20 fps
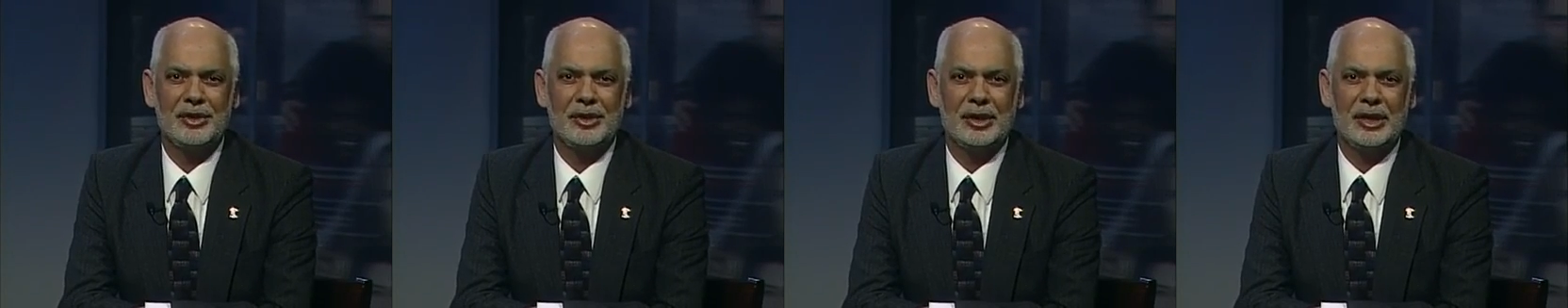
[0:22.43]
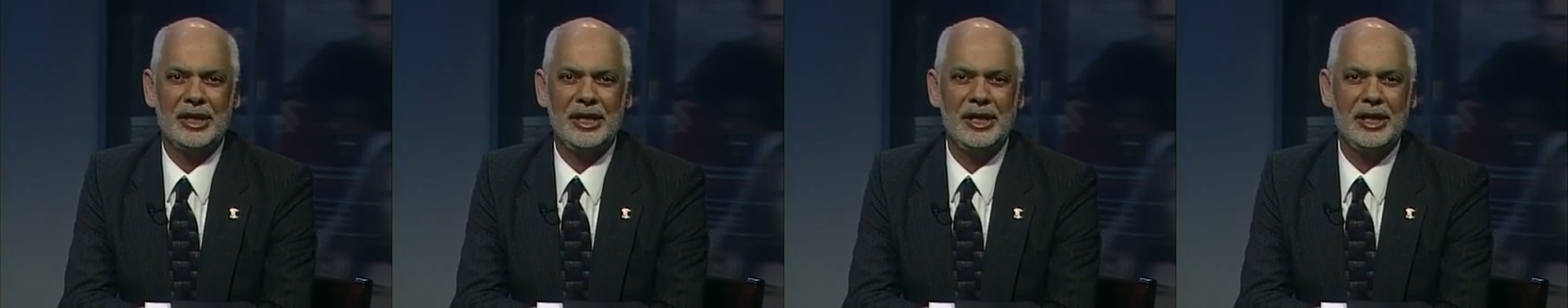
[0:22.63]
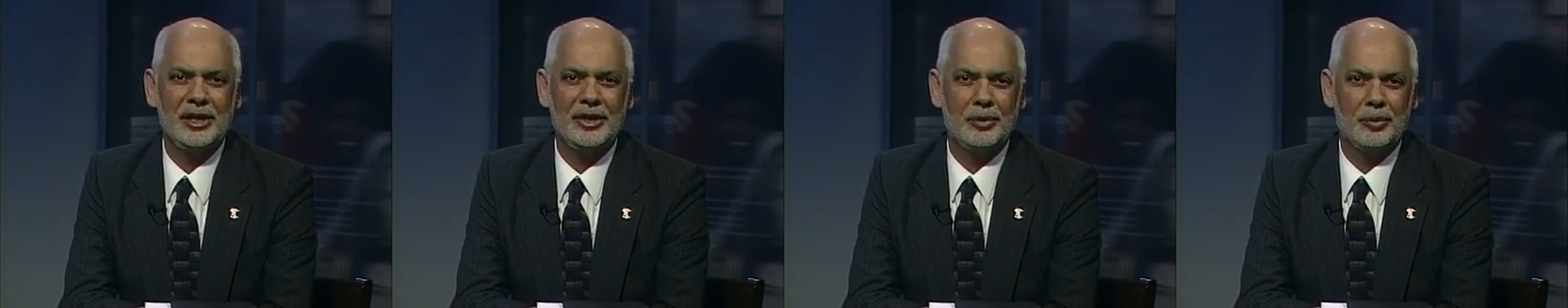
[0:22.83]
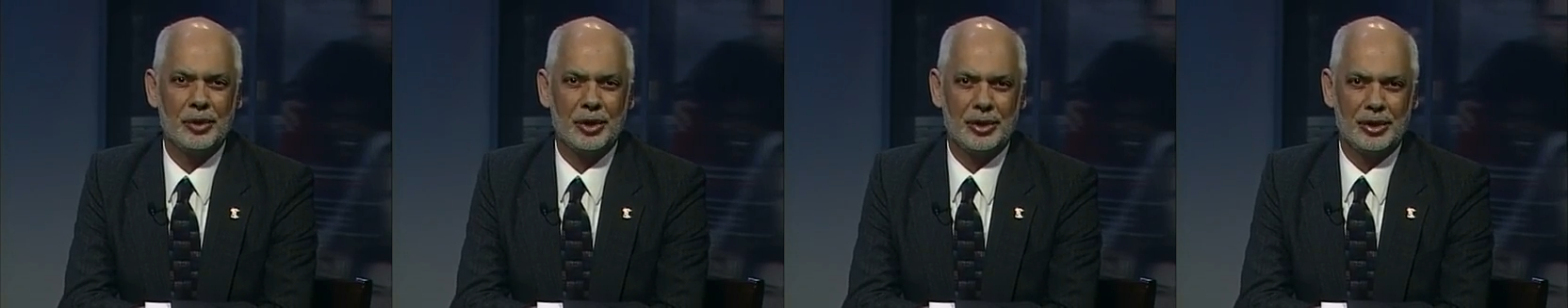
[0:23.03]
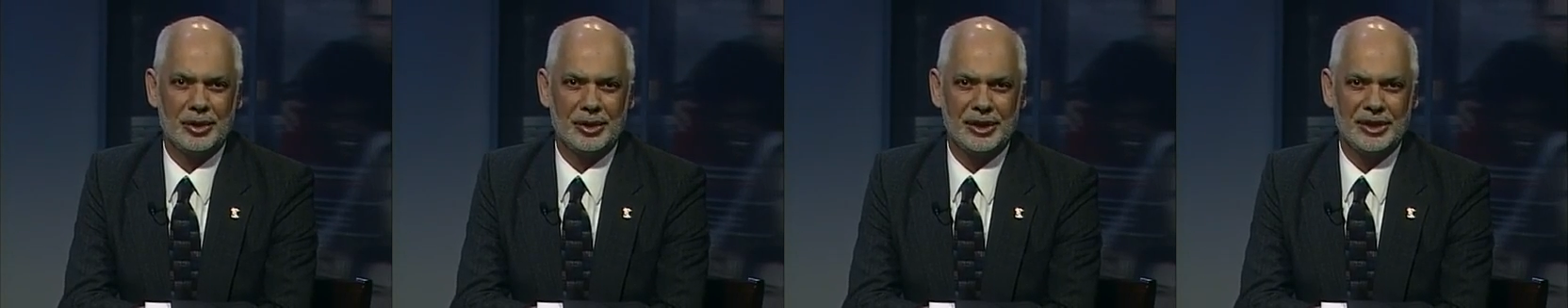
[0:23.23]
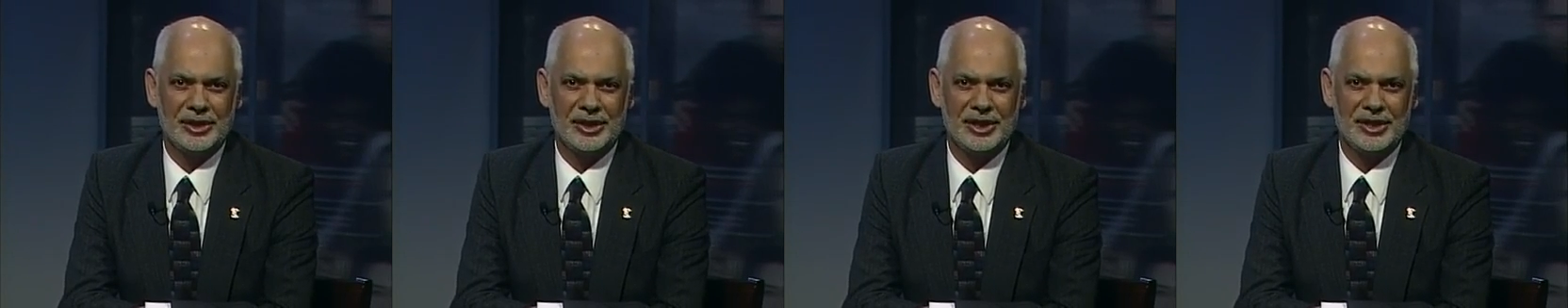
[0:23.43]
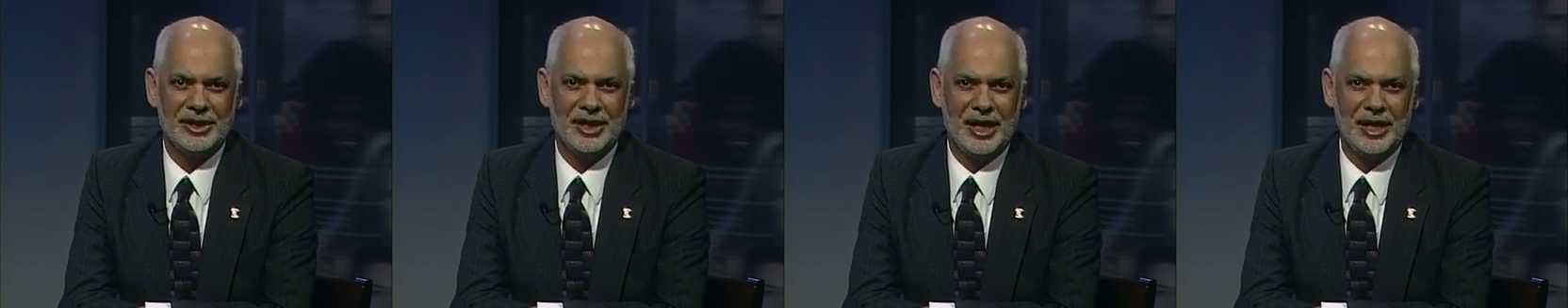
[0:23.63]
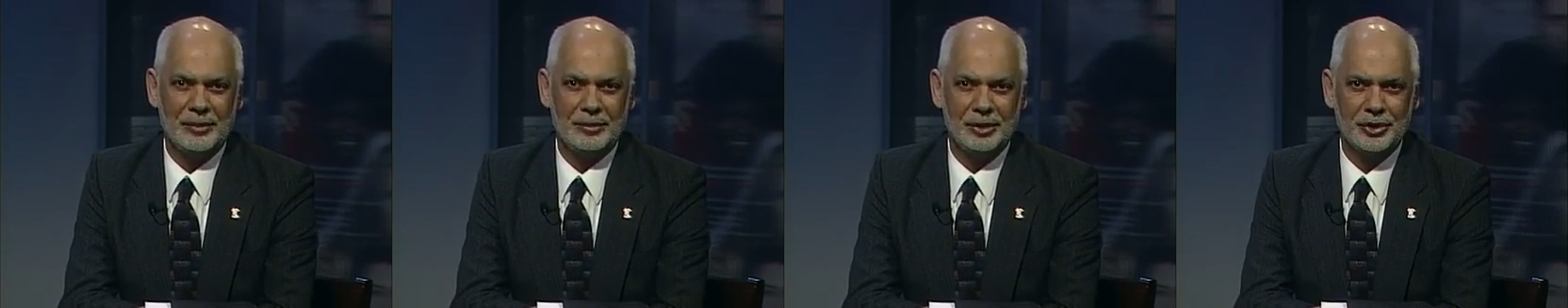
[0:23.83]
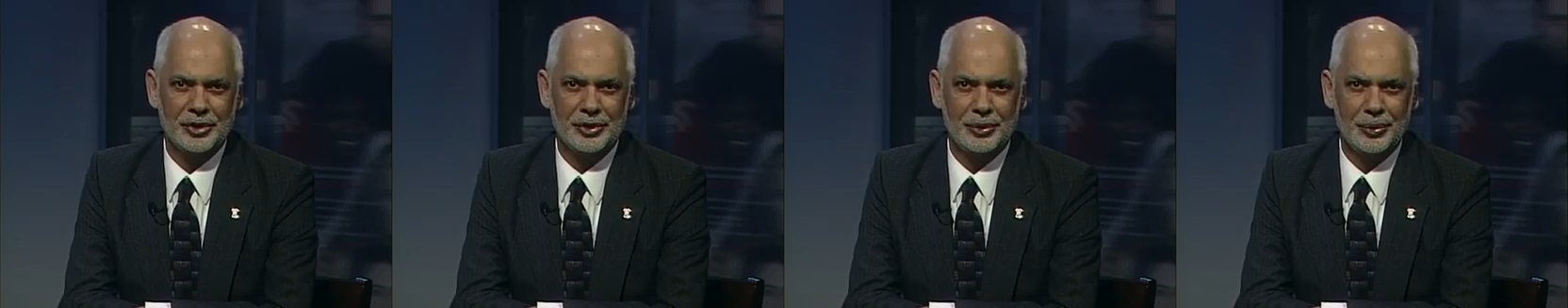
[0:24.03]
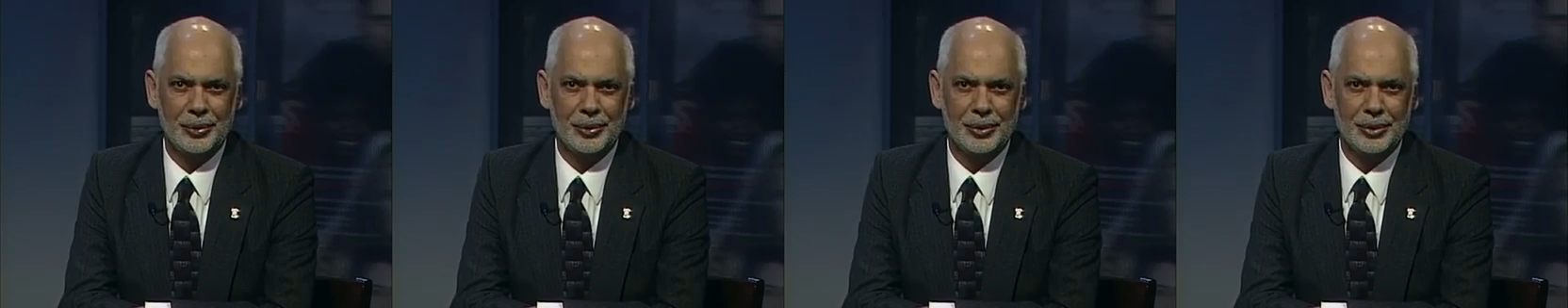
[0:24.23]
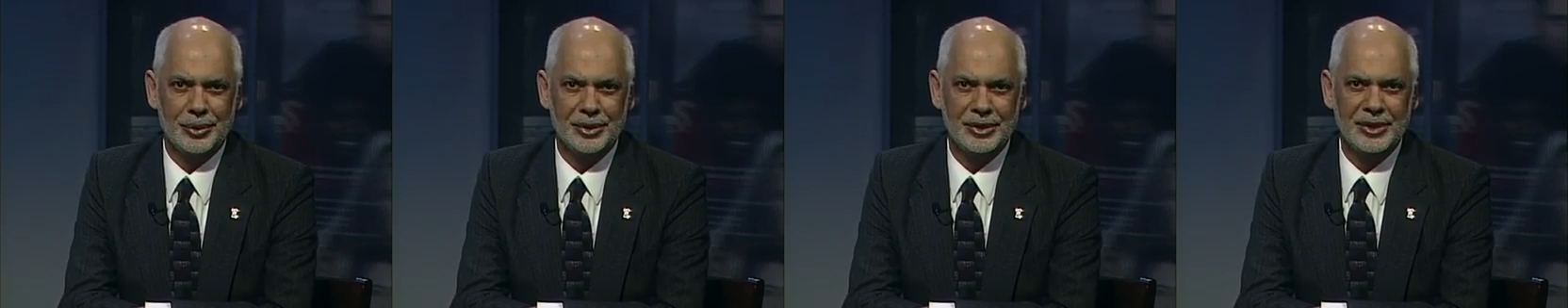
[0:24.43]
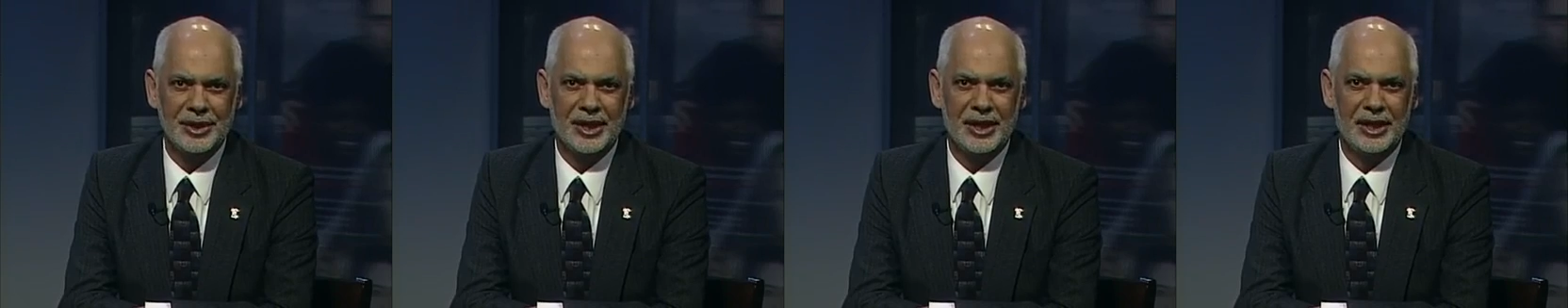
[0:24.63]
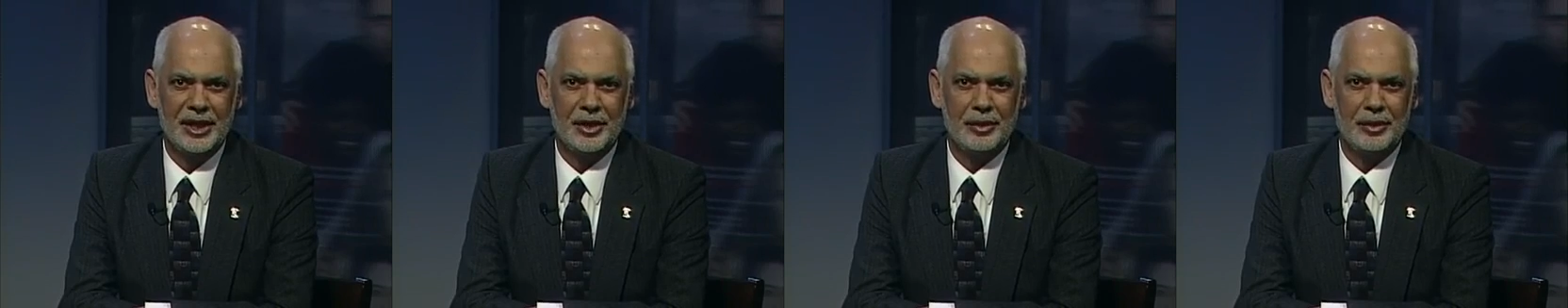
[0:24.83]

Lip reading: to leading the world in sustainable schools,